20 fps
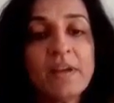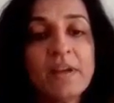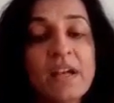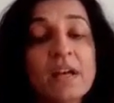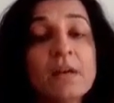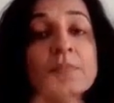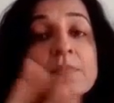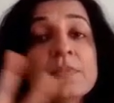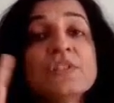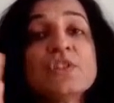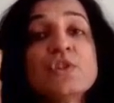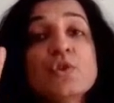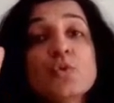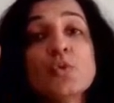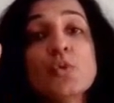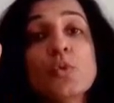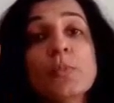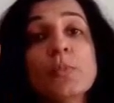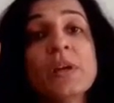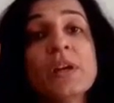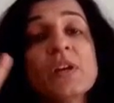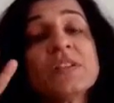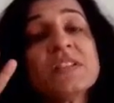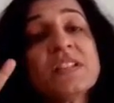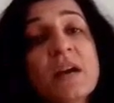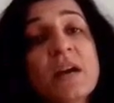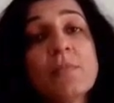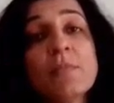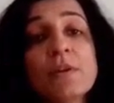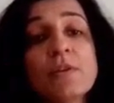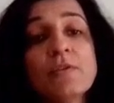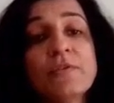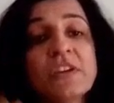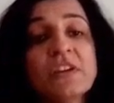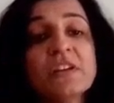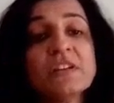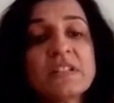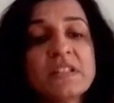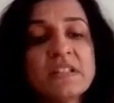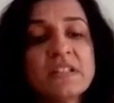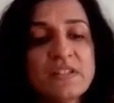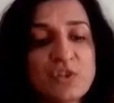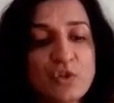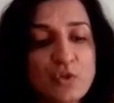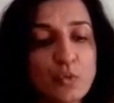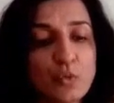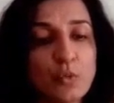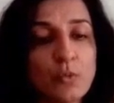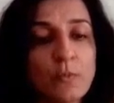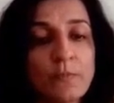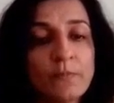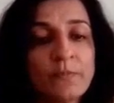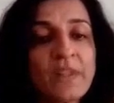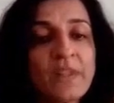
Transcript: becomes 2 because number of years is 2.